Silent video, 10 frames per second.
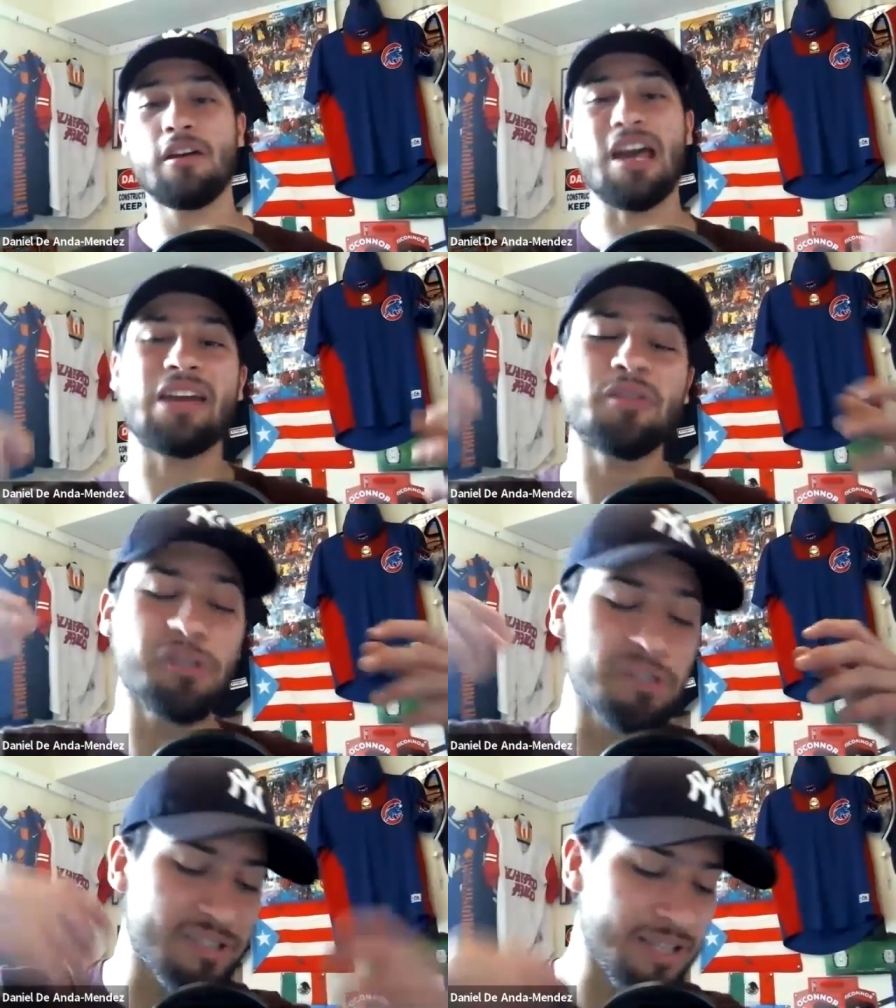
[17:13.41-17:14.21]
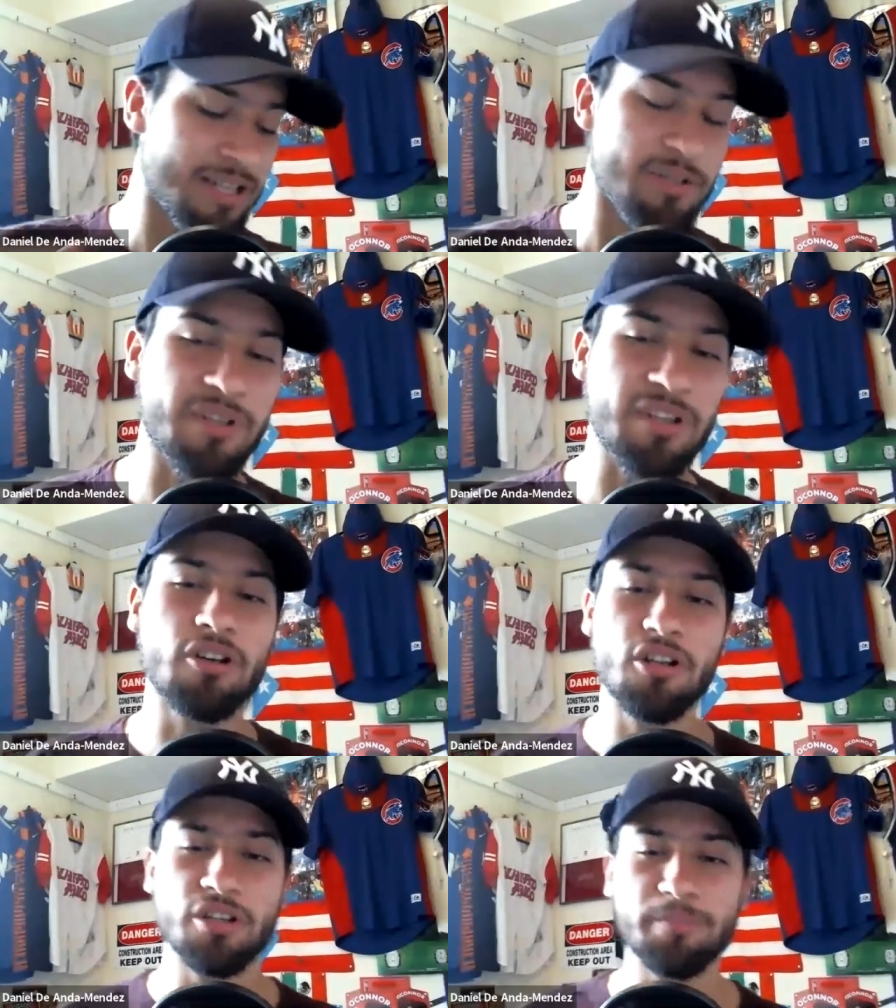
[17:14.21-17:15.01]
I don't understand how you can
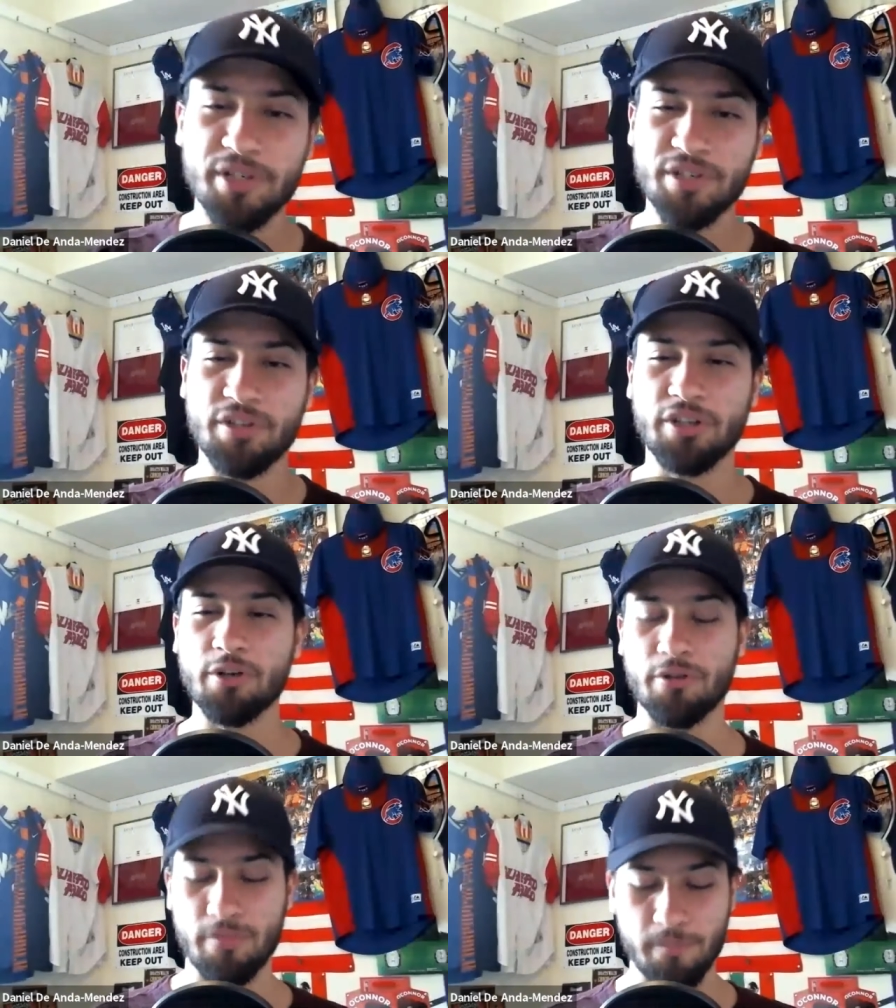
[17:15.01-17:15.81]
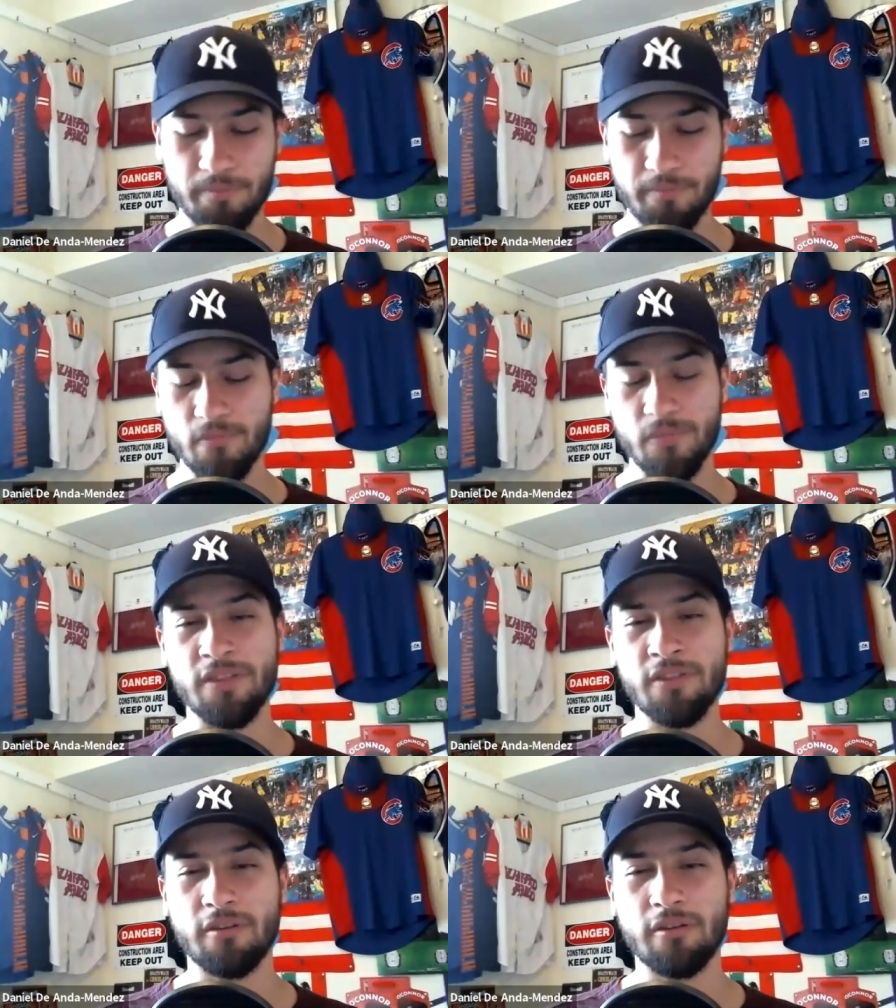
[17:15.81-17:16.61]
call a person the GOAT,
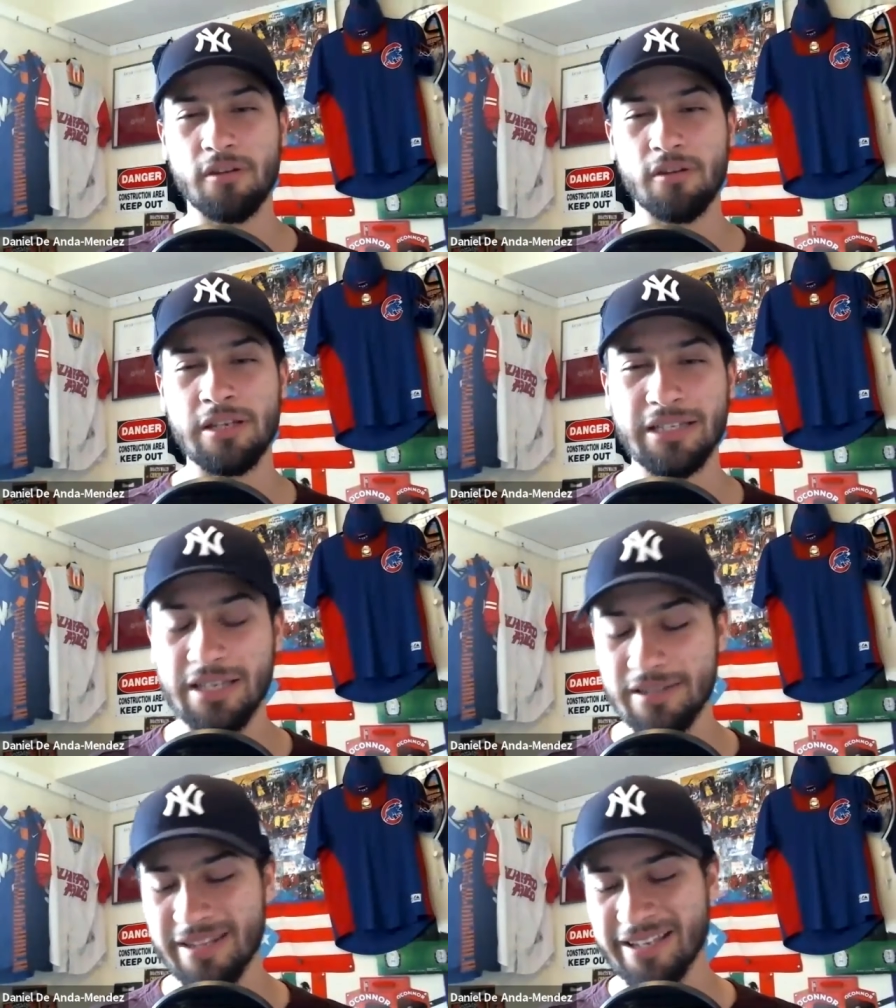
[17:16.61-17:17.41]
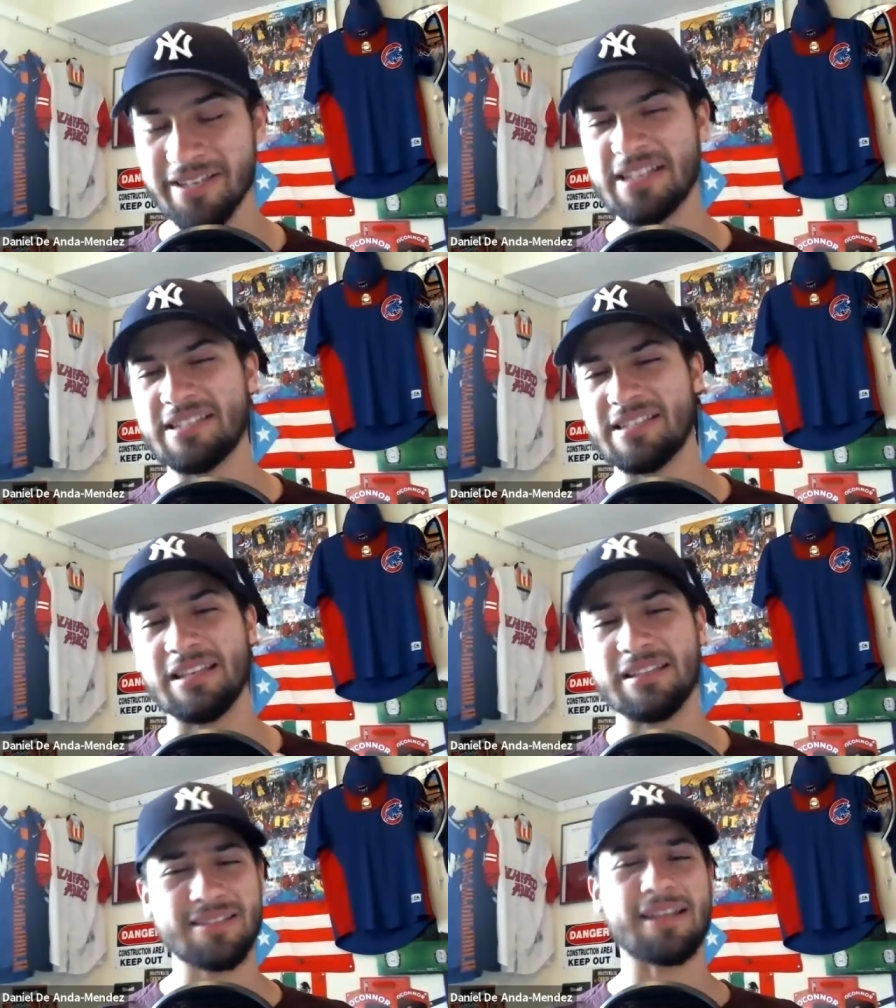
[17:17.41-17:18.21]
and I can get that he gets
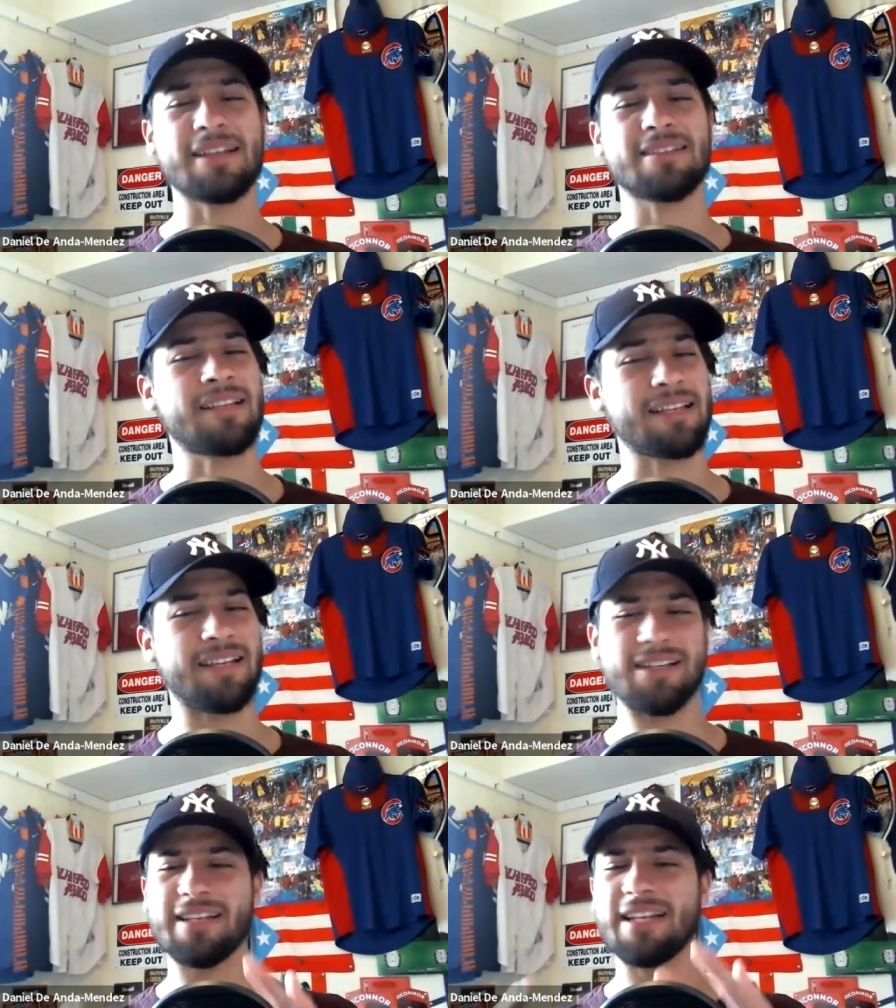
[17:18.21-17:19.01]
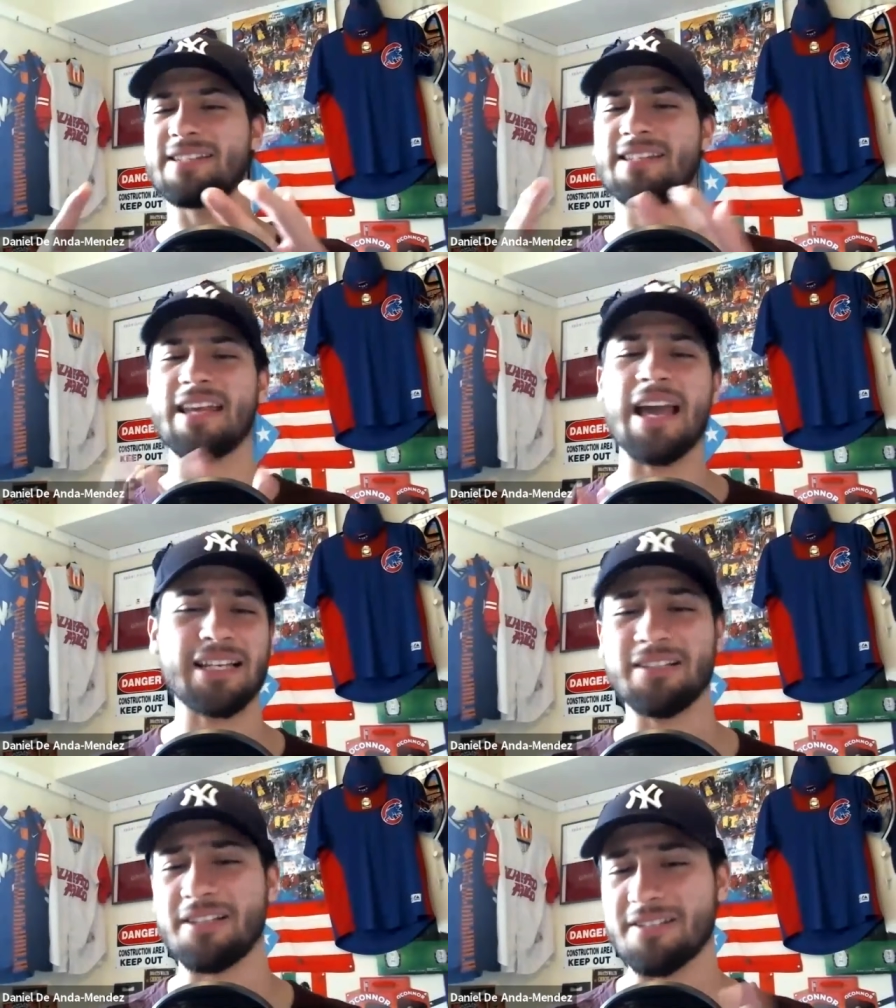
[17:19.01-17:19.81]
the stats, and I get he gets the
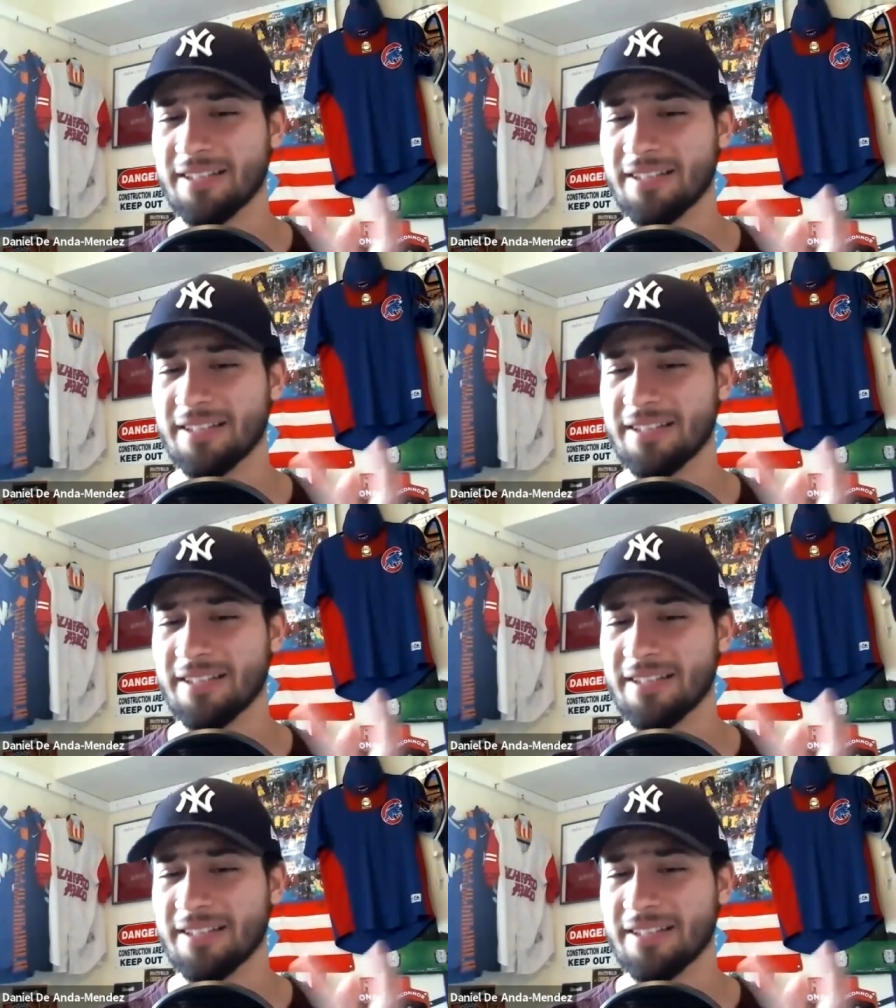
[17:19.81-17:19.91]
accolades.